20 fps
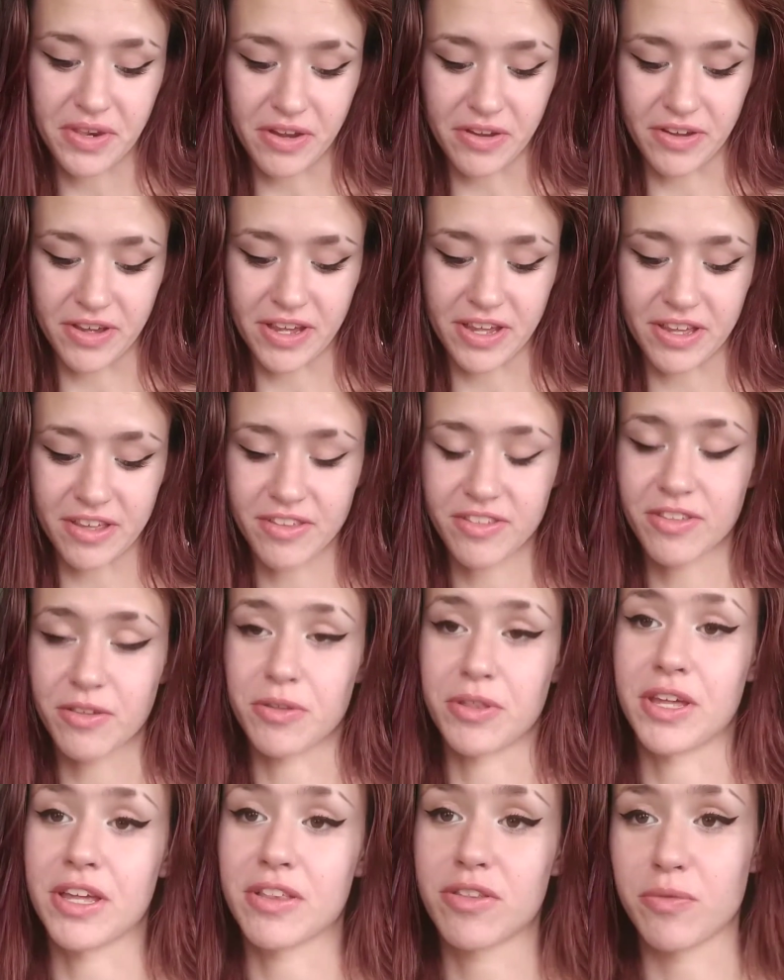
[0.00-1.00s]
Okay,
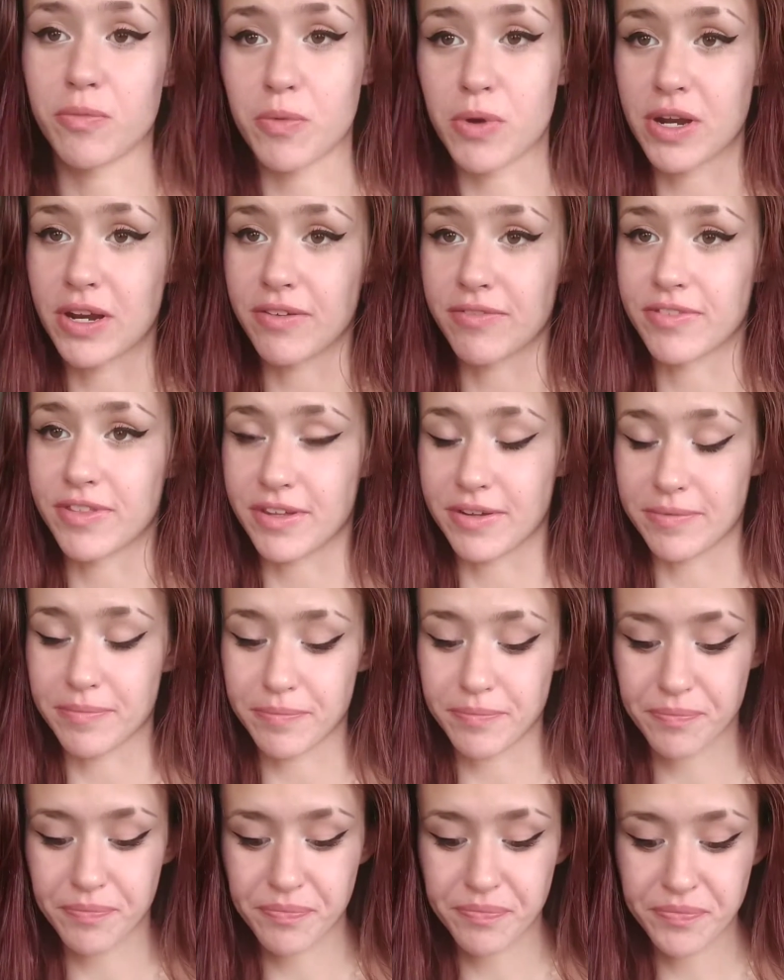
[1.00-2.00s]
so that's one of
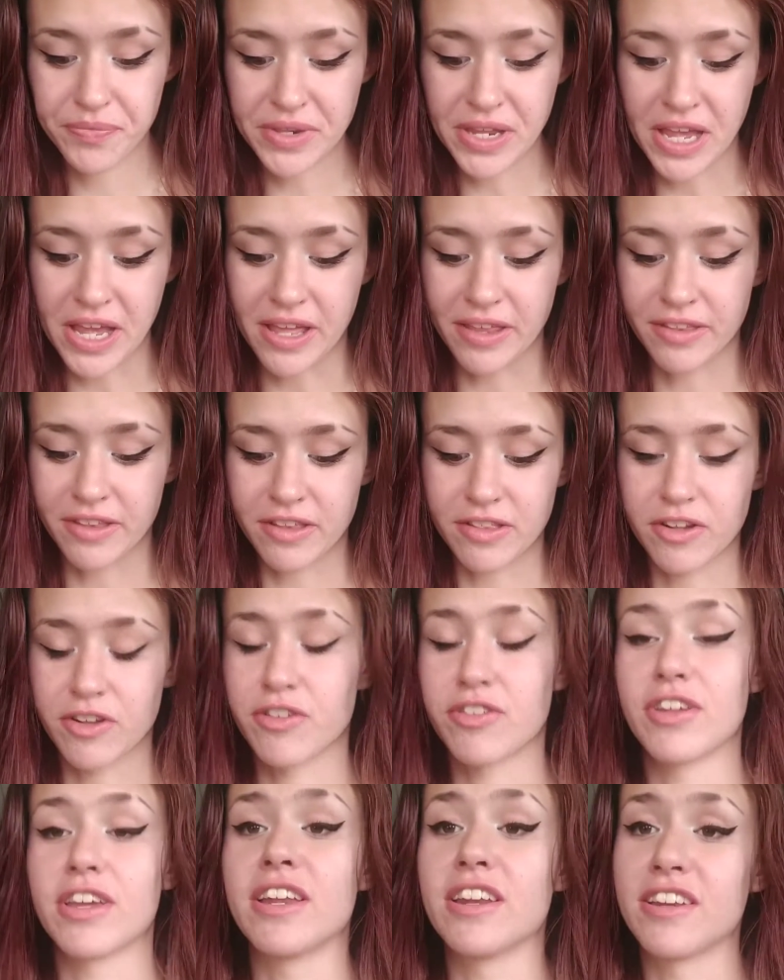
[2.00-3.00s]
them. And then
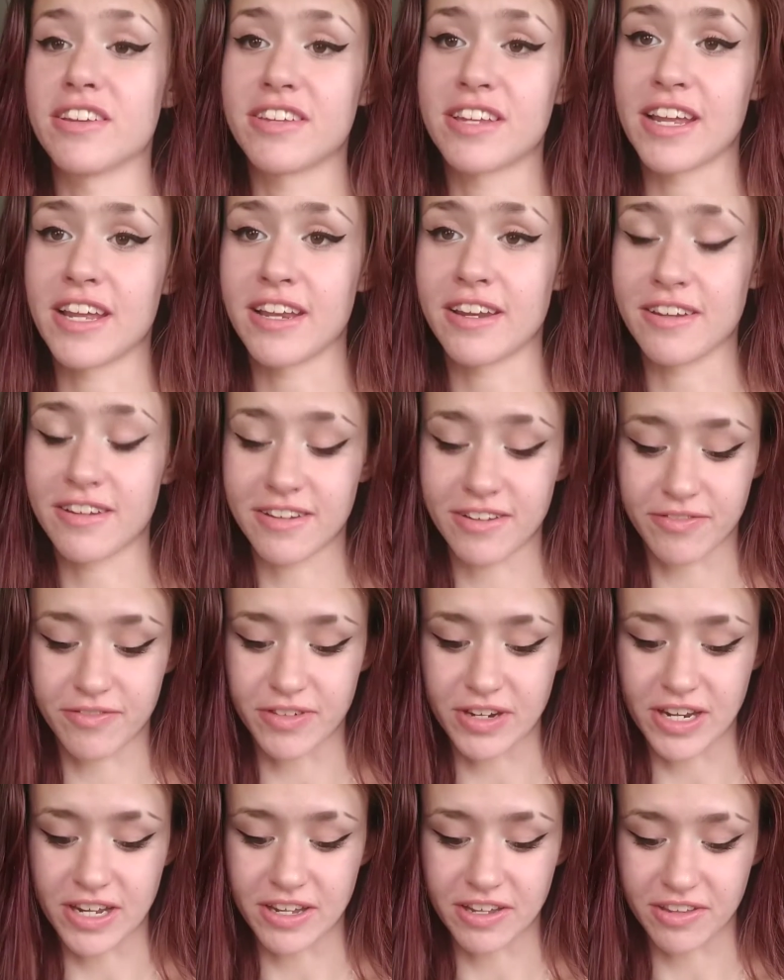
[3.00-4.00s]
there's
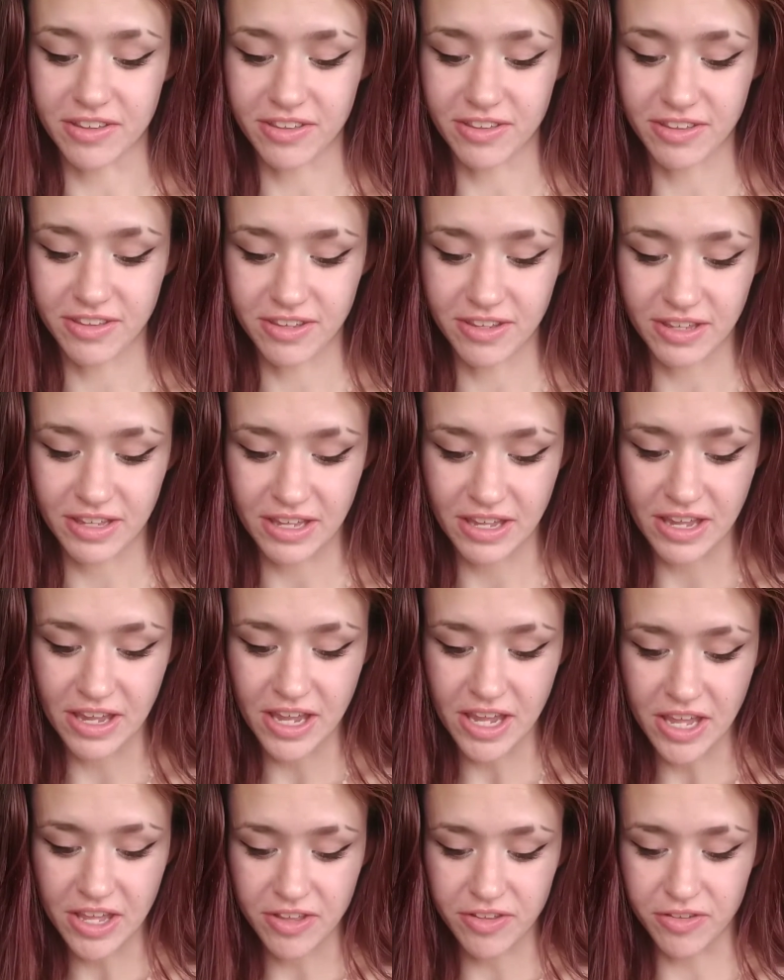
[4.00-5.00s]
inattentiveness.
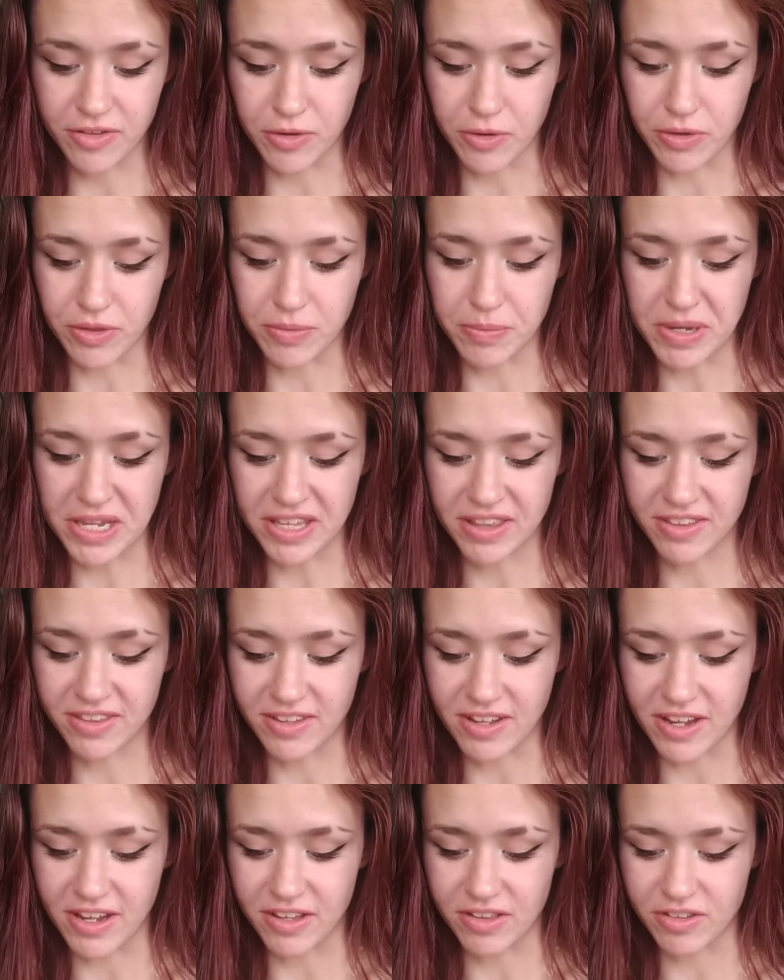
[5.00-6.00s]
So the main
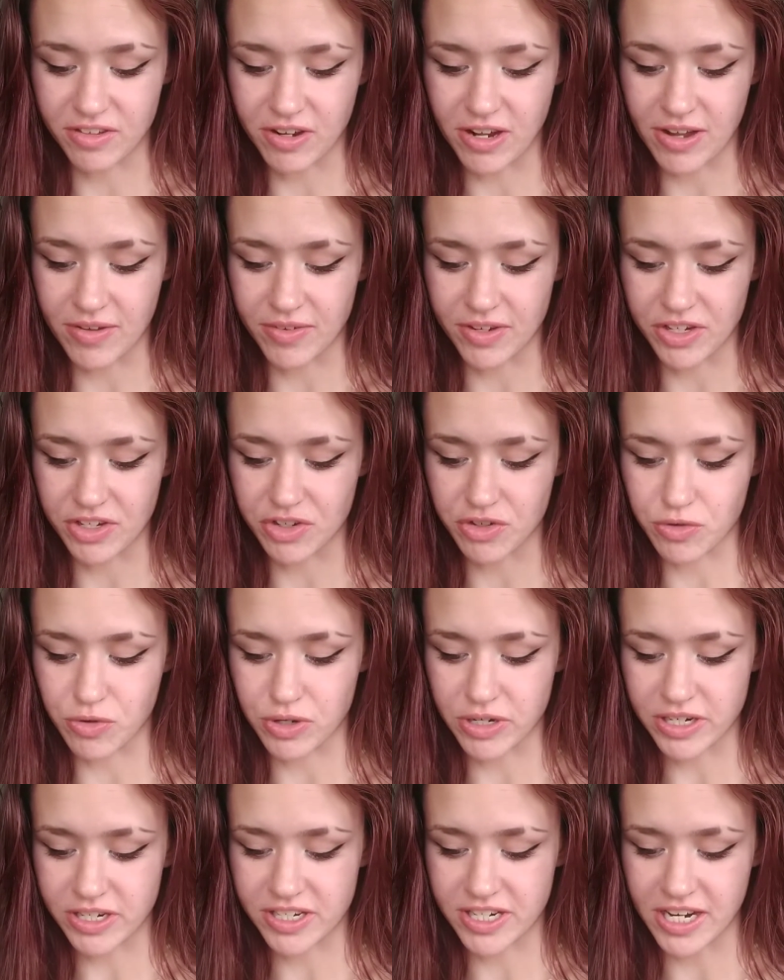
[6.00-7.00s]
signs are having a
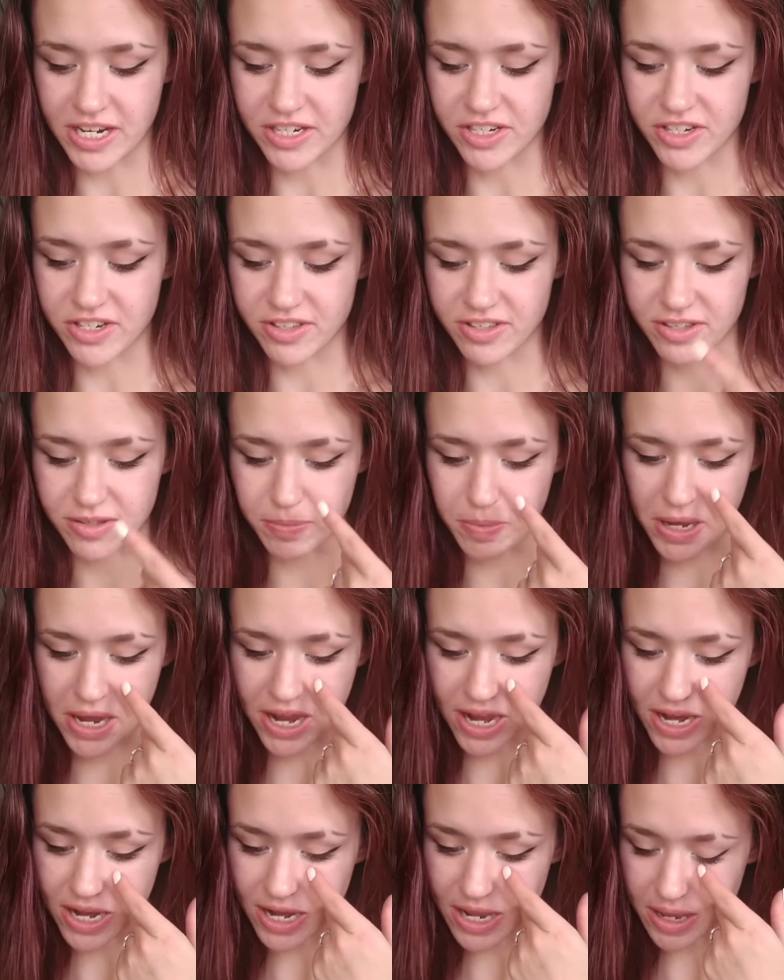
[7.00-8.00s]
short attention
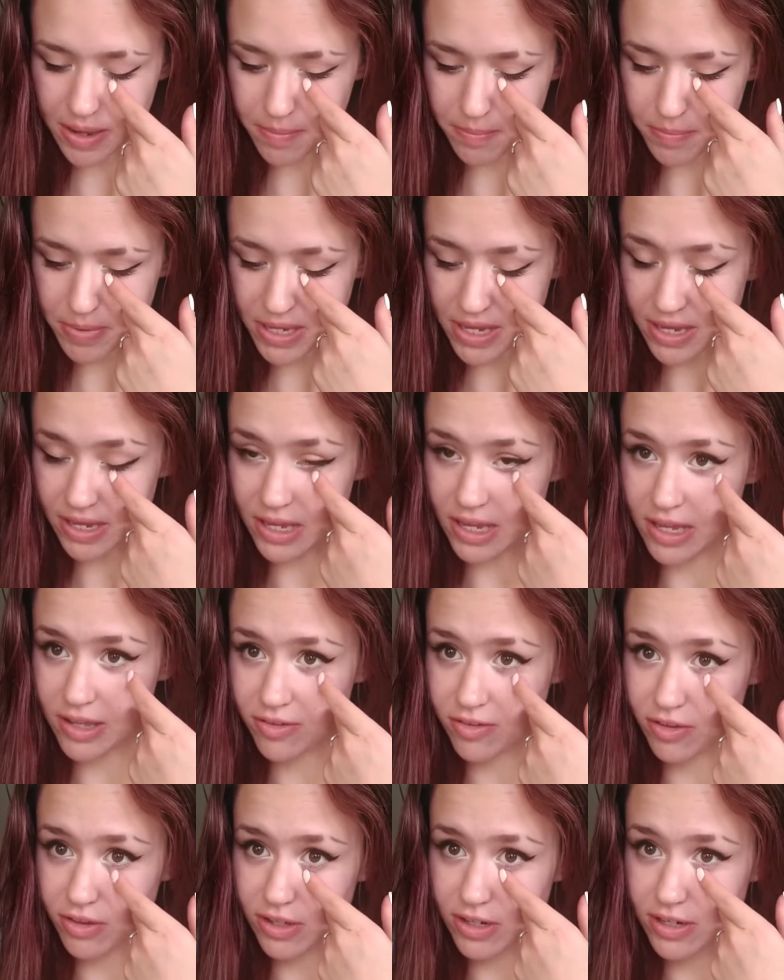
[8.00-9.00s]
span and being
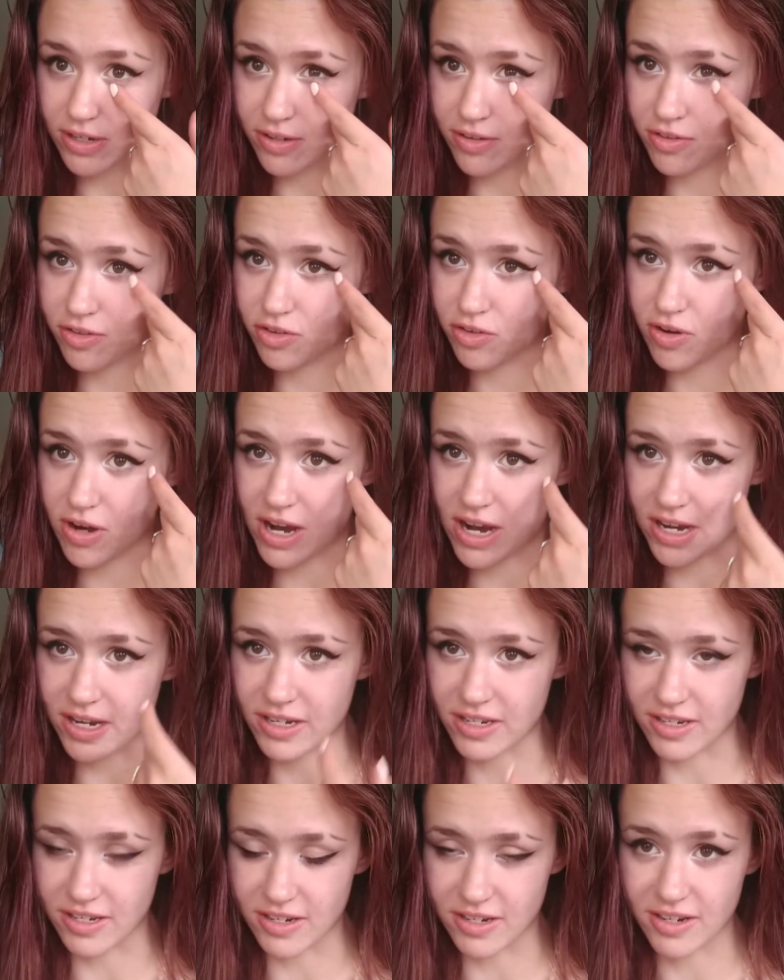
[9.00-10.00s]
easily
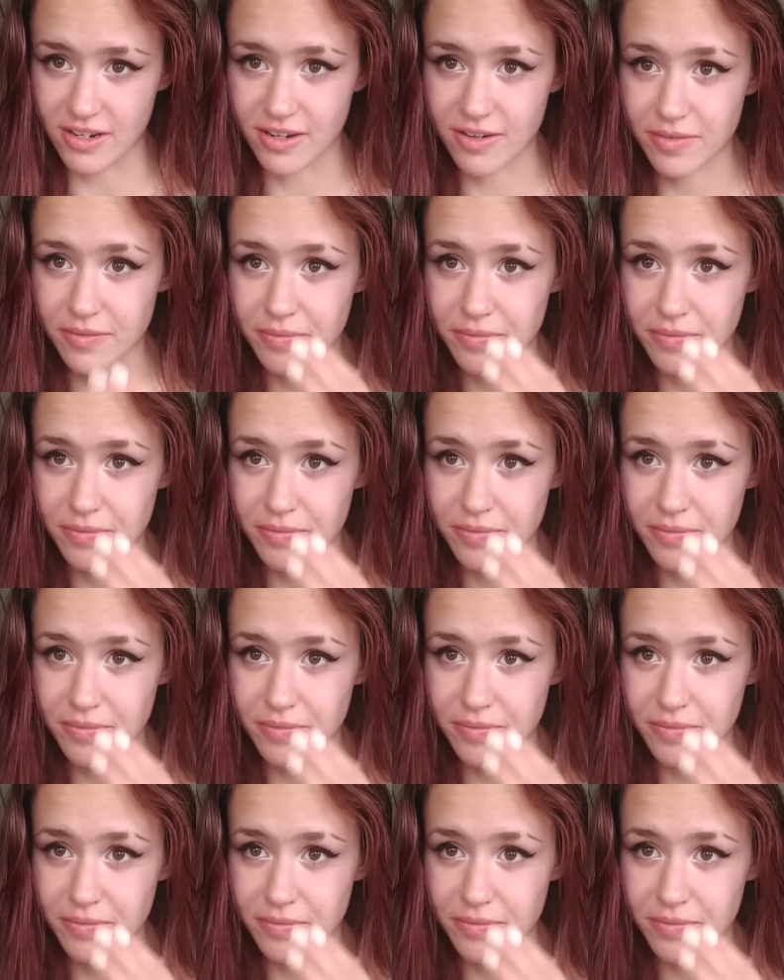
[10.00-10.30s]
distracted.